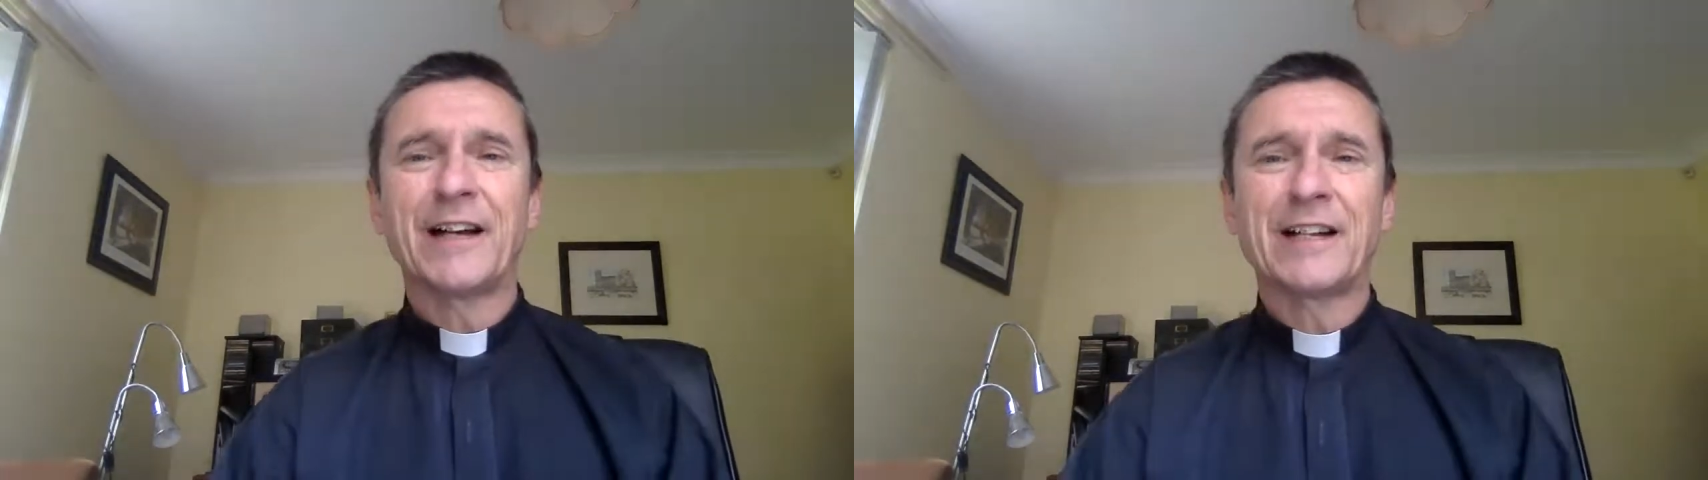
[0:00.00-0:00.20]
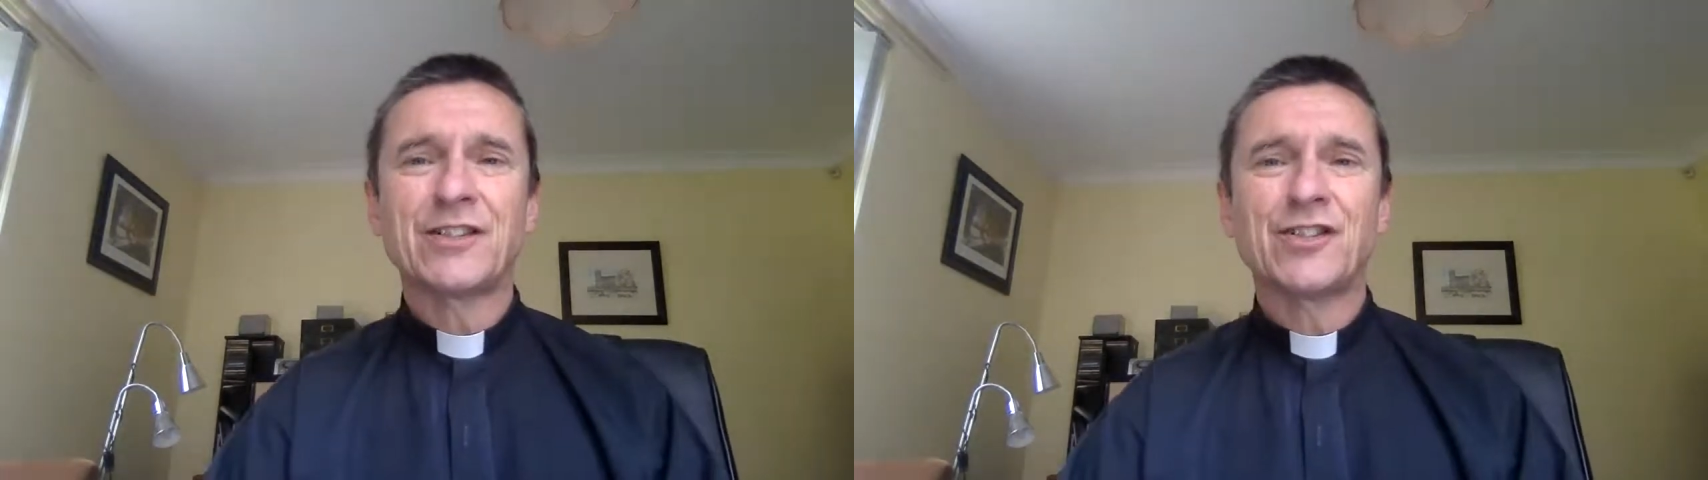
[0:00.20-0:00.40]

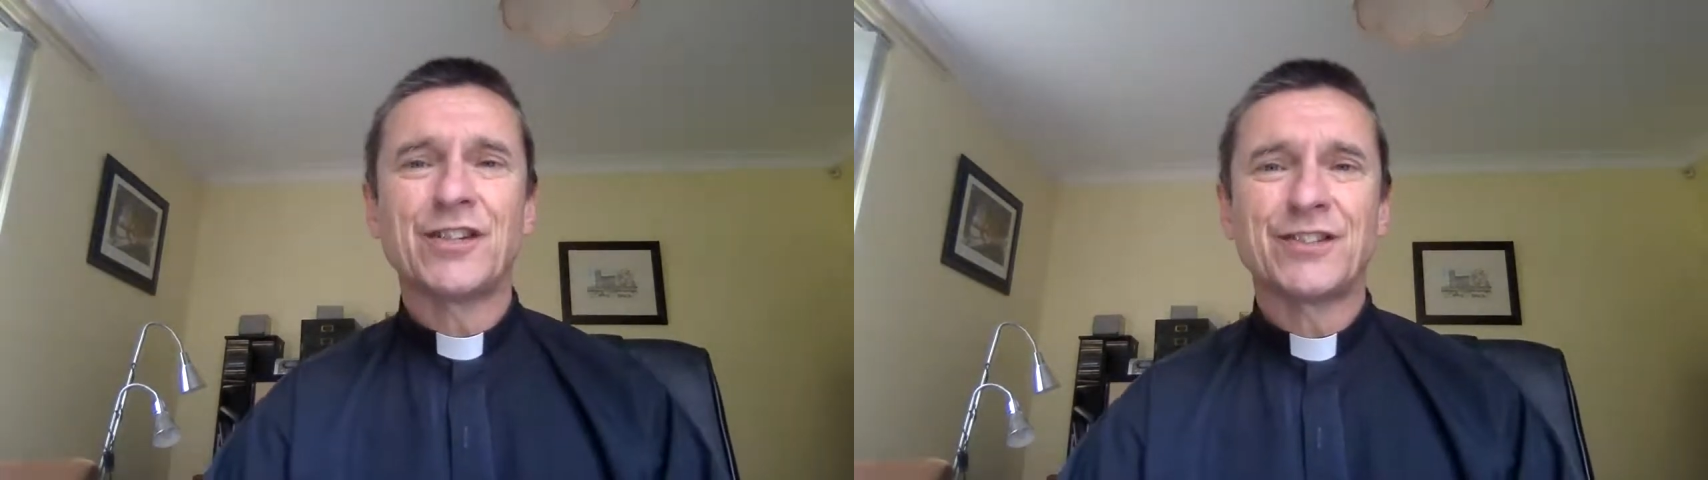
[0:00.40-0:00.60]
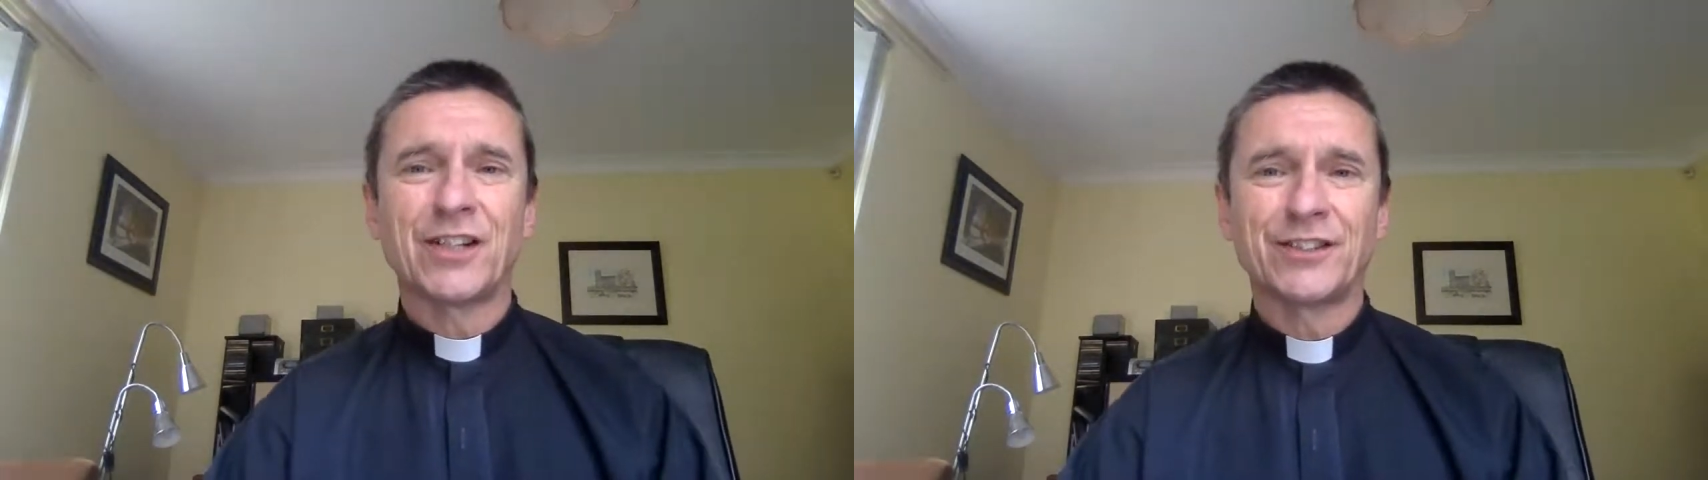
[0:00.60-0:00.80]
And
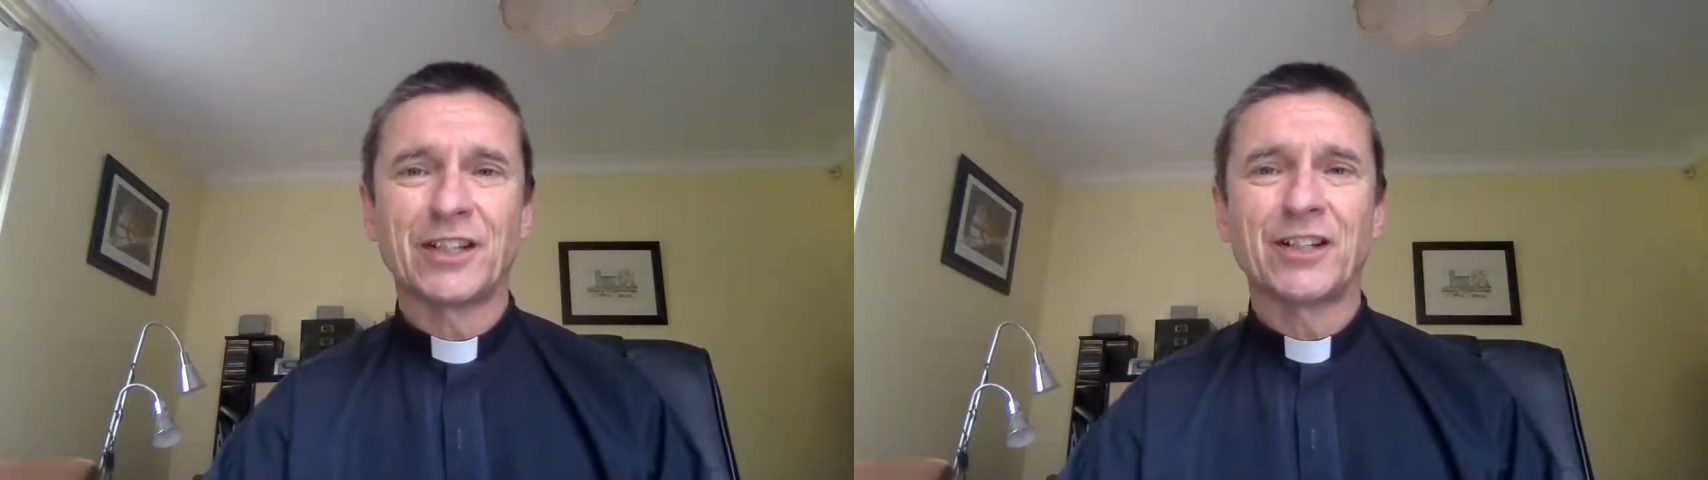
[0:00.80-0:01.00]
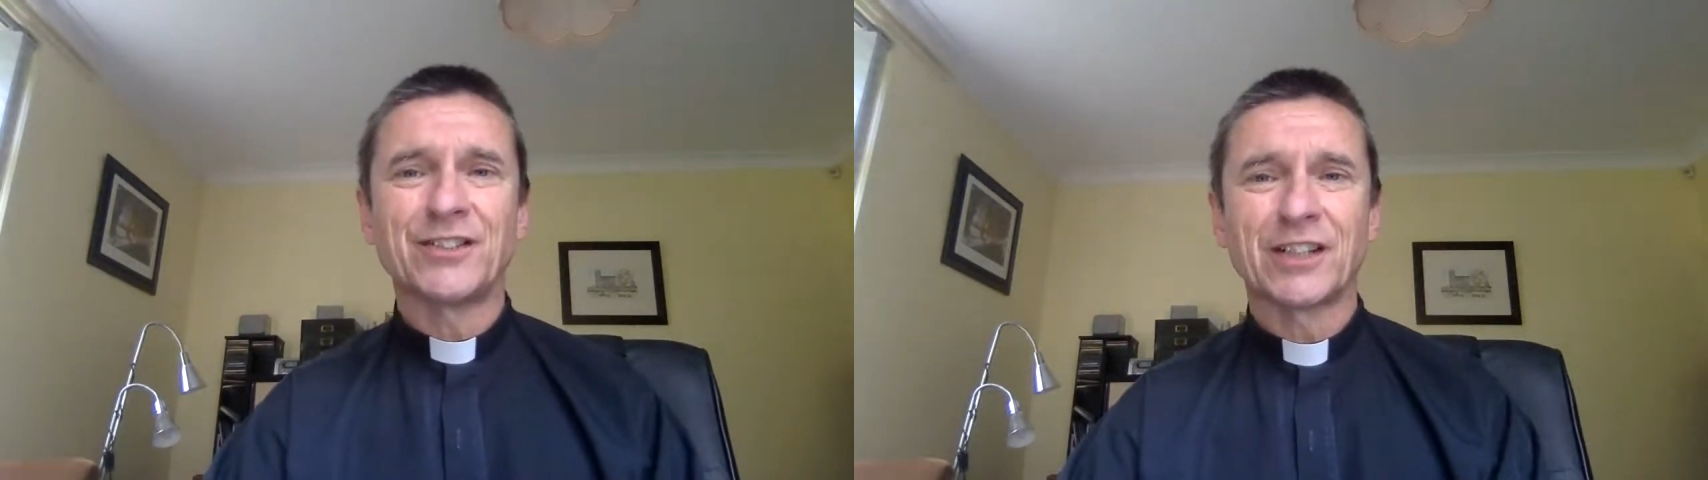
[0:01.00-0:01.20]
she started
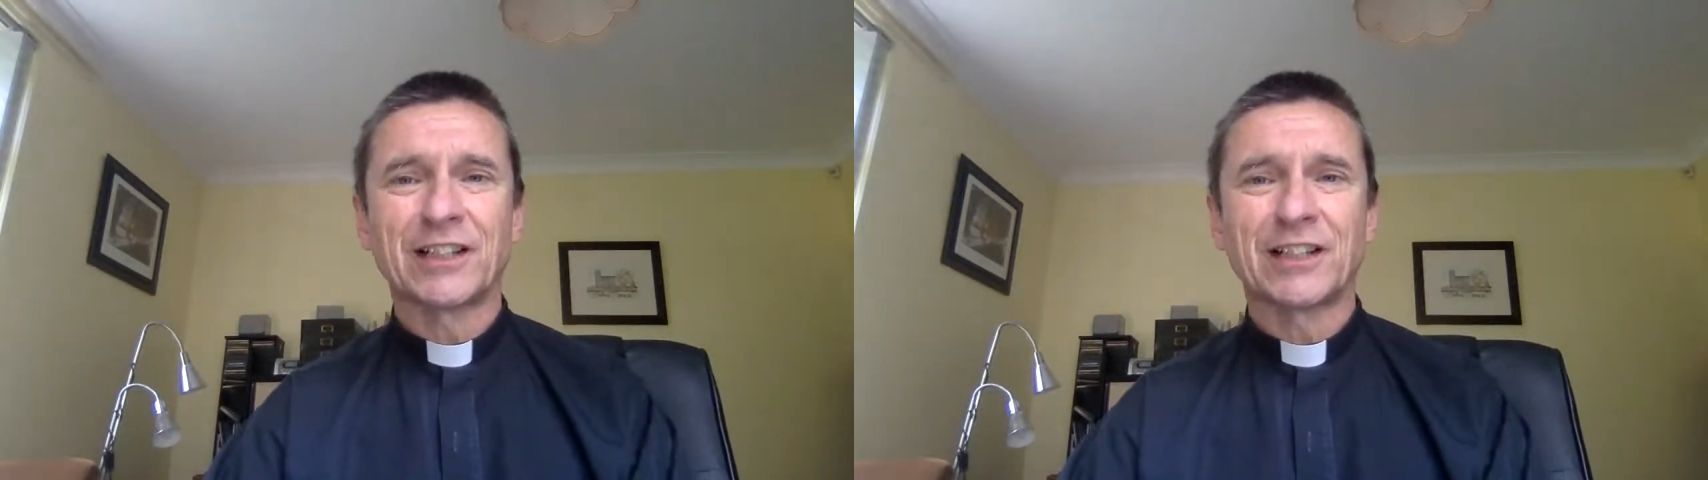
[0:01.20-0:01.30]
going to